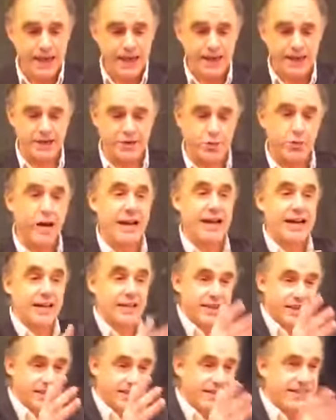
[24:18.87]
is really
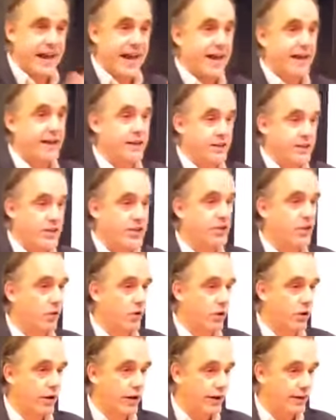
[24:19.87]
the second
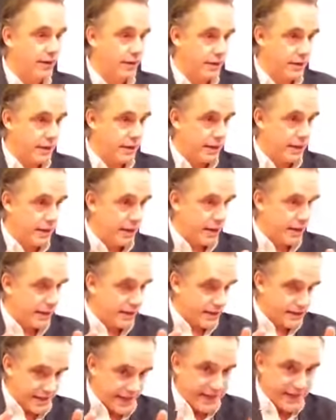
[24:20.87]
story that,
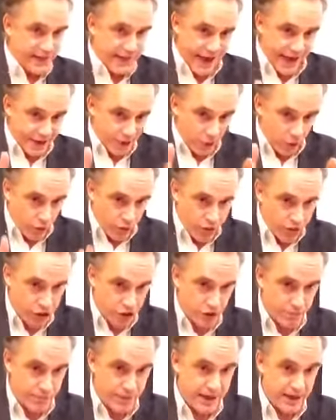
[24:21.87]
that's in that
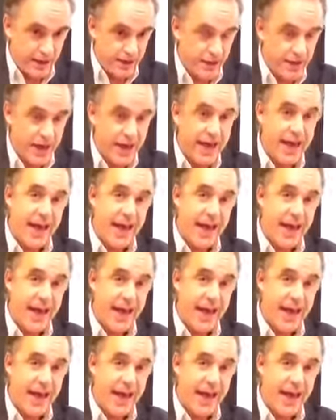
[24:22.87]
origin myth.